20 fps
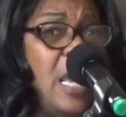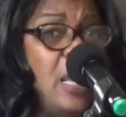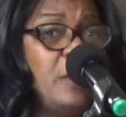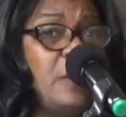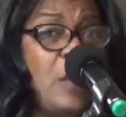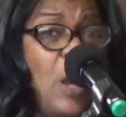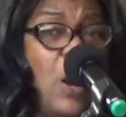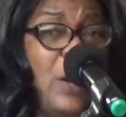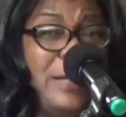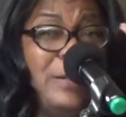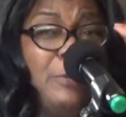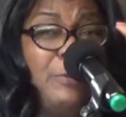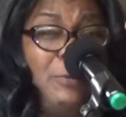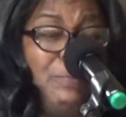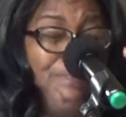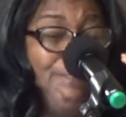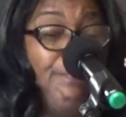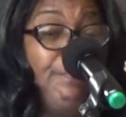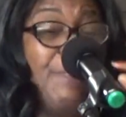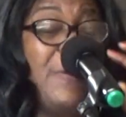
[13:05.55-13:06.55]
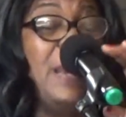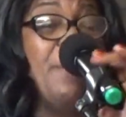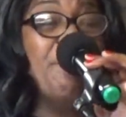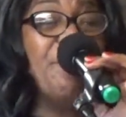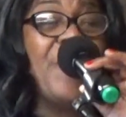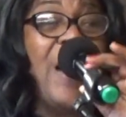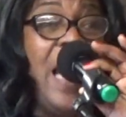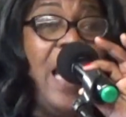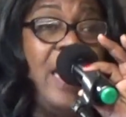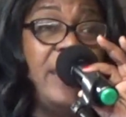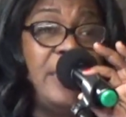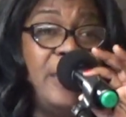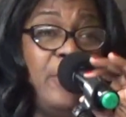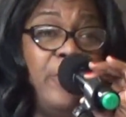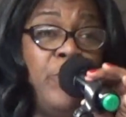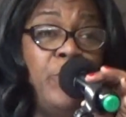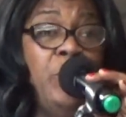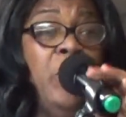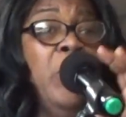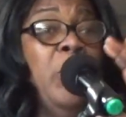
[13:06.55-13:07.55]
is been bothering
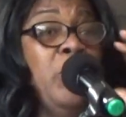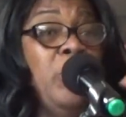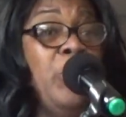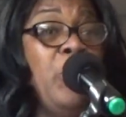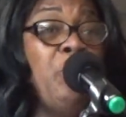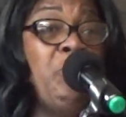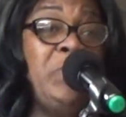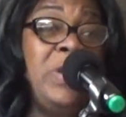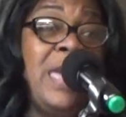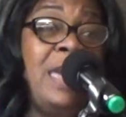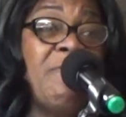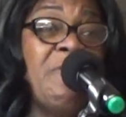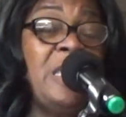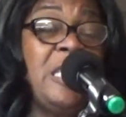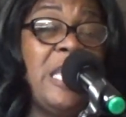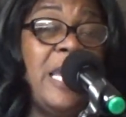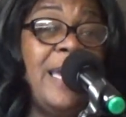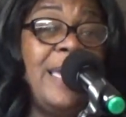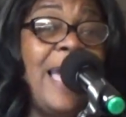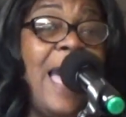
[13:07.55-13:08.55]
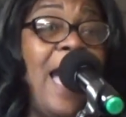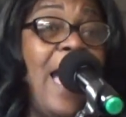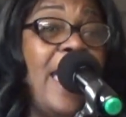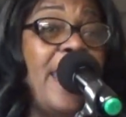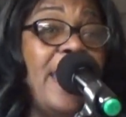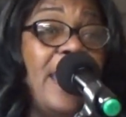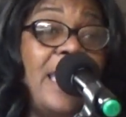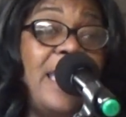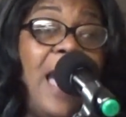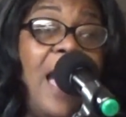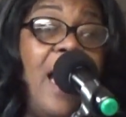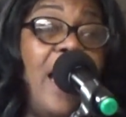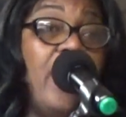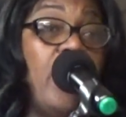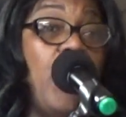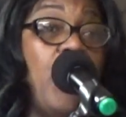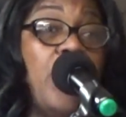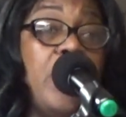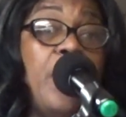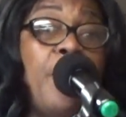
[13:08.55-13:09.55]
you, you give it to God and
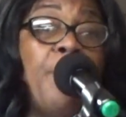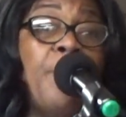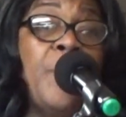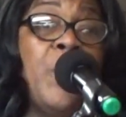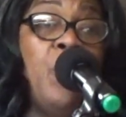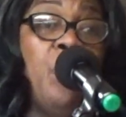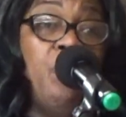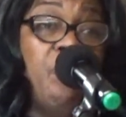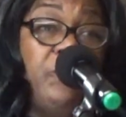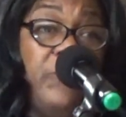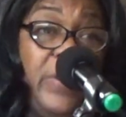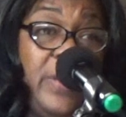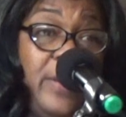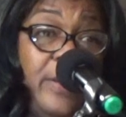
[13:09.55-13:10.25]
God gonna move it.